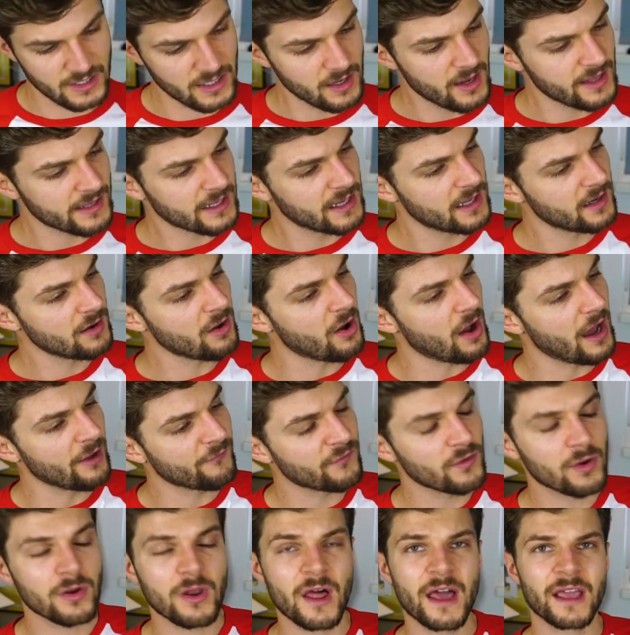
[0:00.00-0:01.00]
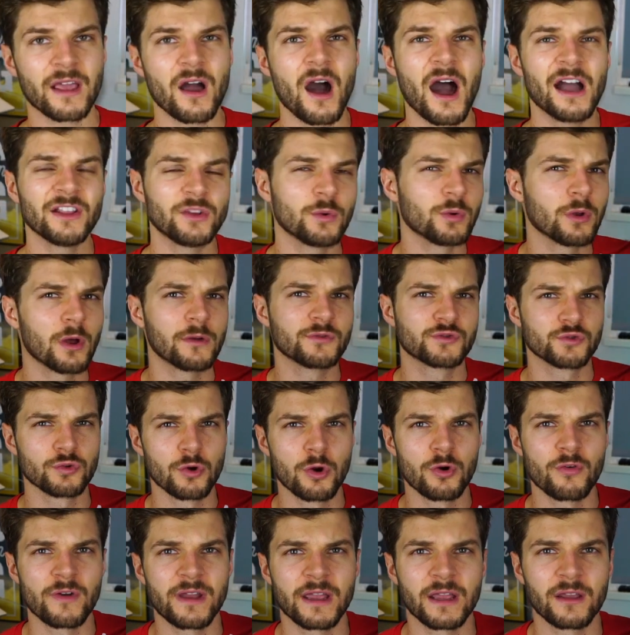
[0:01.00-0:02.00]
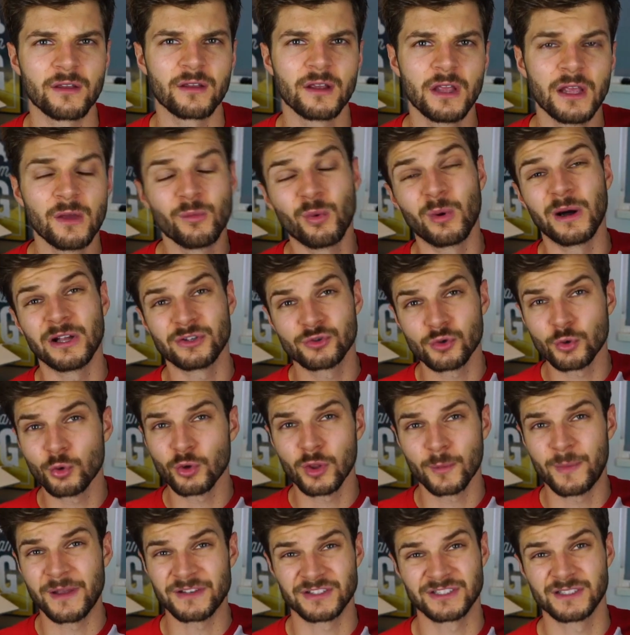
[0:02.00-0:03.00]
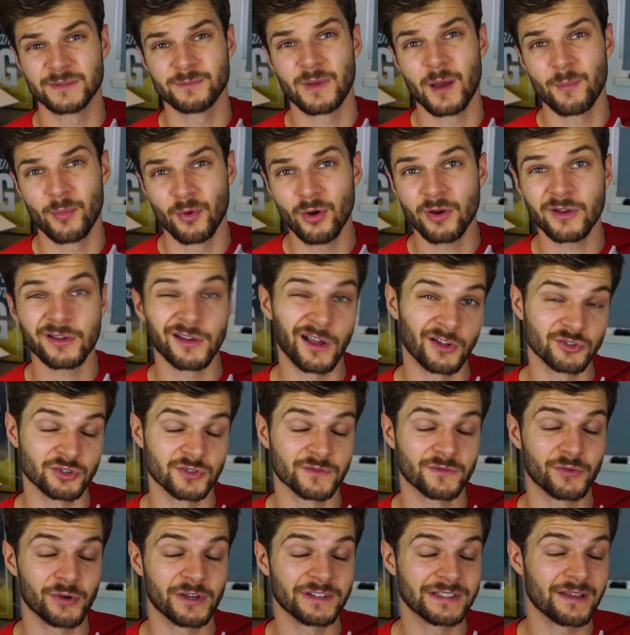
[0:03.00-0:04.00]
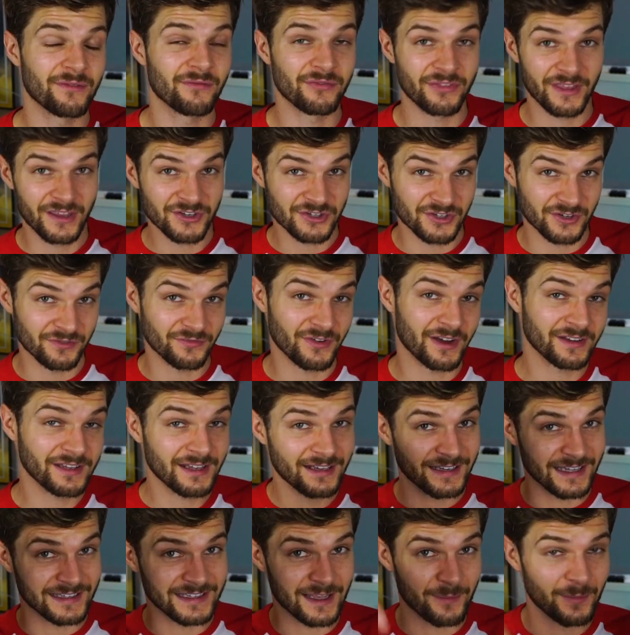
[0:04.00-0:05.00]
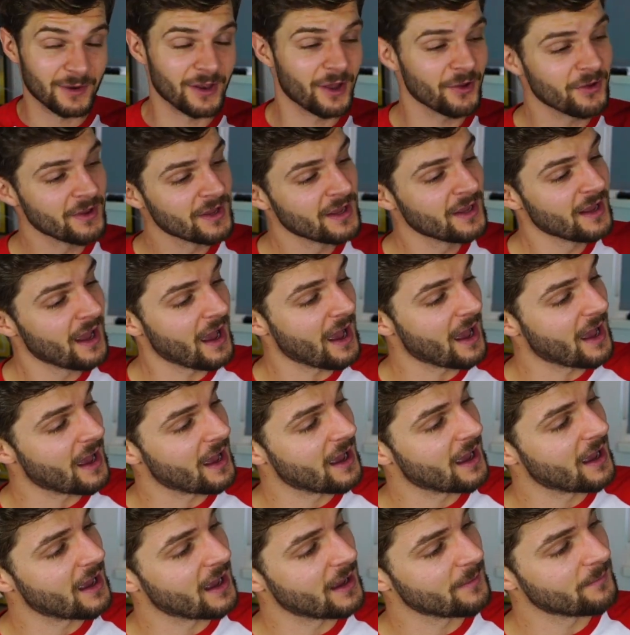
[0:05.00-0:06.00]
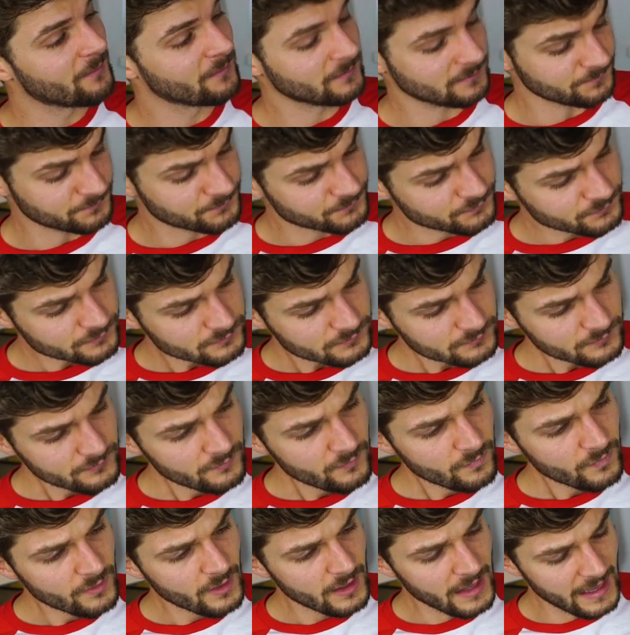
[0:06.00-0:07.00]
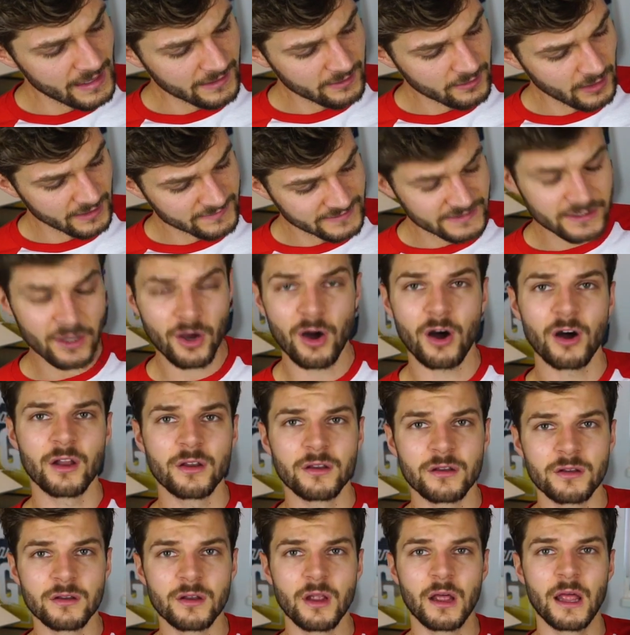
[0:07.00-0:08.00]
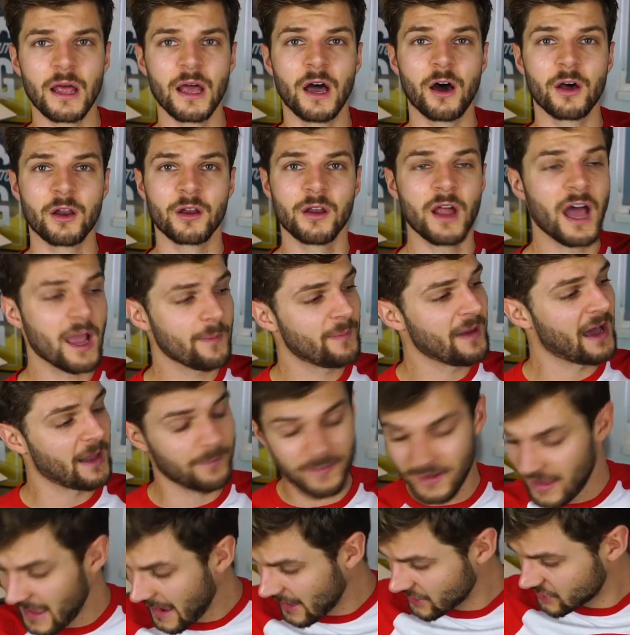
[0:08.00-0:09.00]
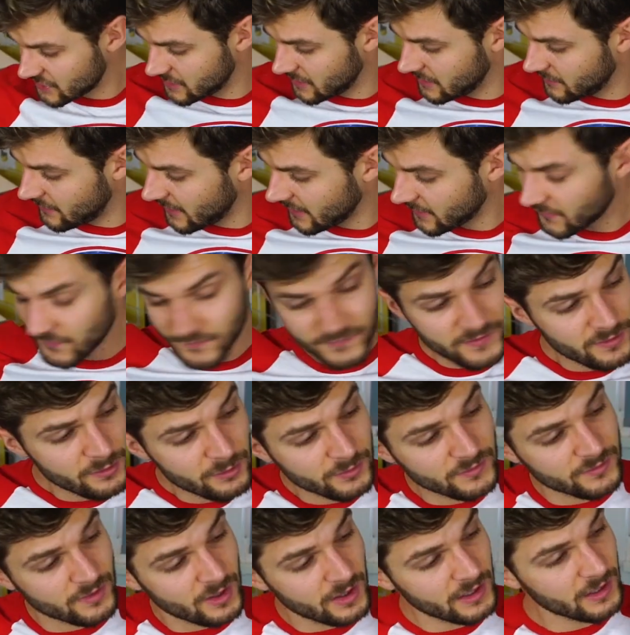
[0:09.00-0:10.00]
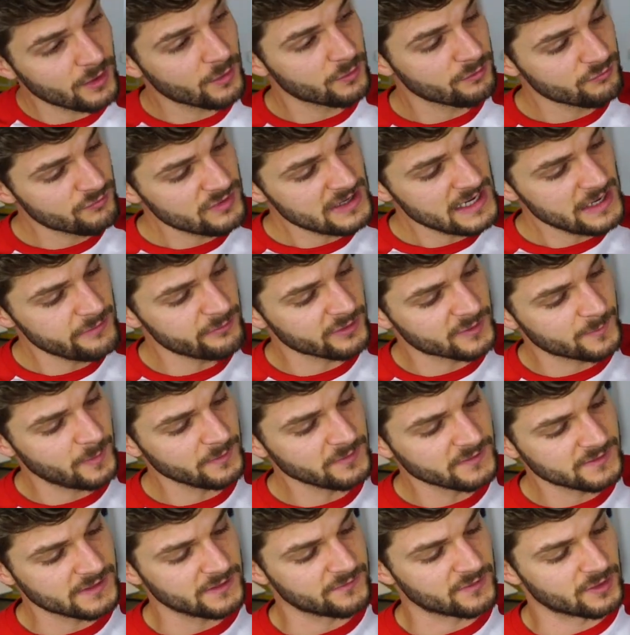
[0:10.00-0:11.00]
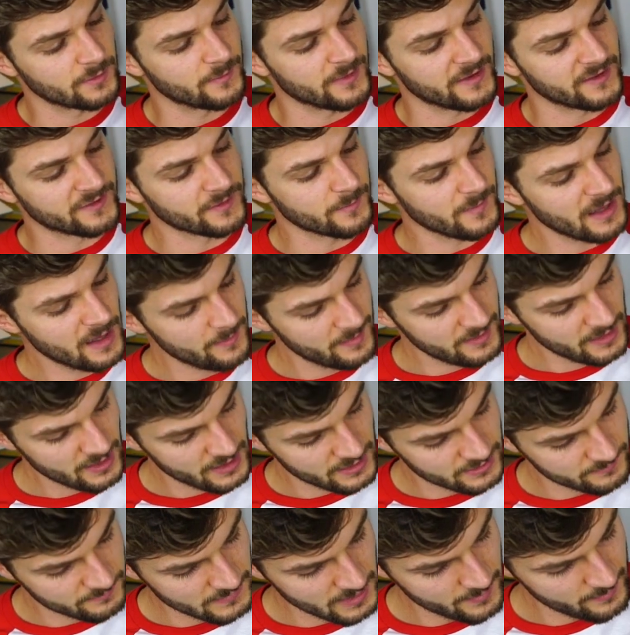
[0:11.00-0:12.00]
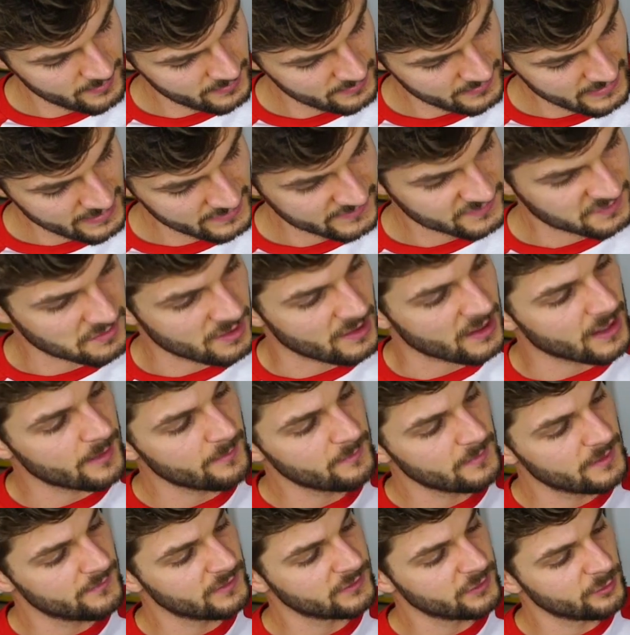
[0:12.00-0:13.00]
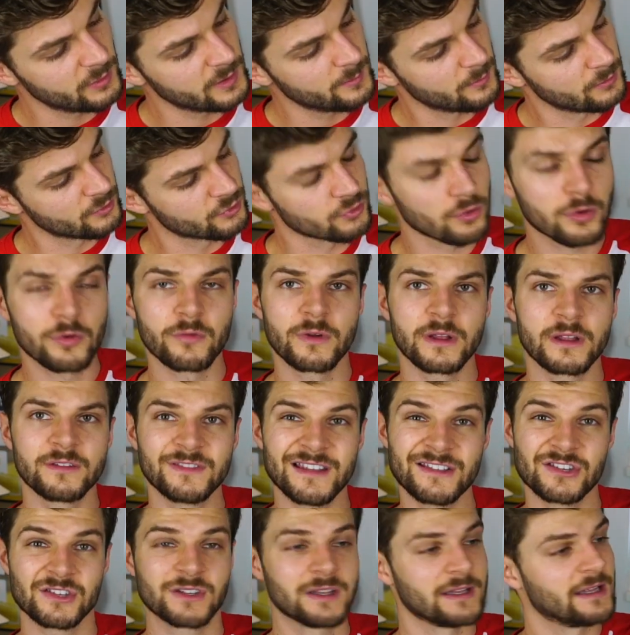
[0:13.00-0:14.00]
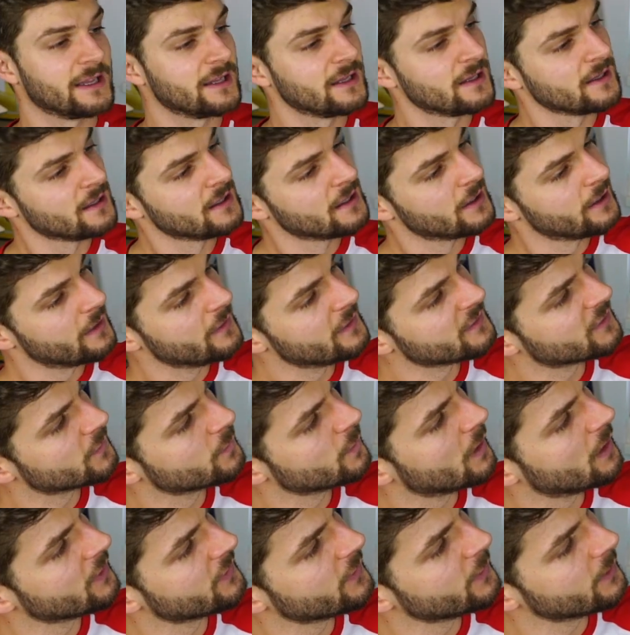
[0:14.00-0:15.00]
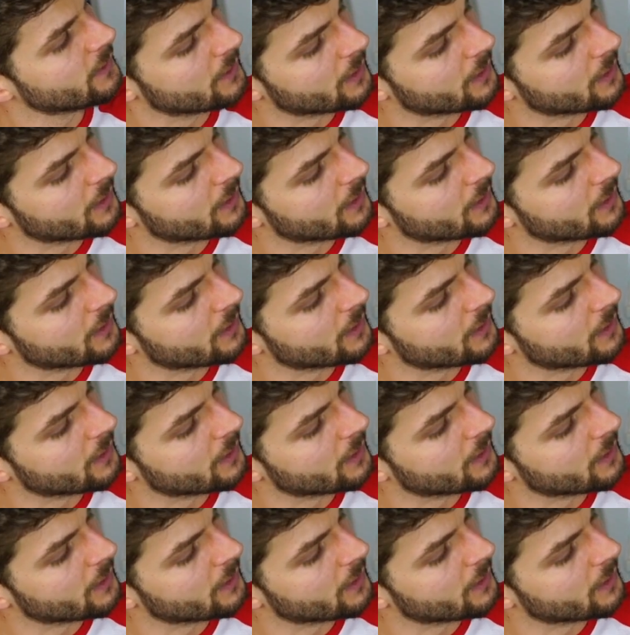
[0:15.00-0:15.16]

I like it a lot. I feel like I do a lot of drawing. Well, I drew all the pictures in my book, 147 Things, you can find it, link down below. And I did it on an iPad, but actually this feels kind of really responsive to me. So maybe next time, if I do any more drawing digitally, this is what I'll do it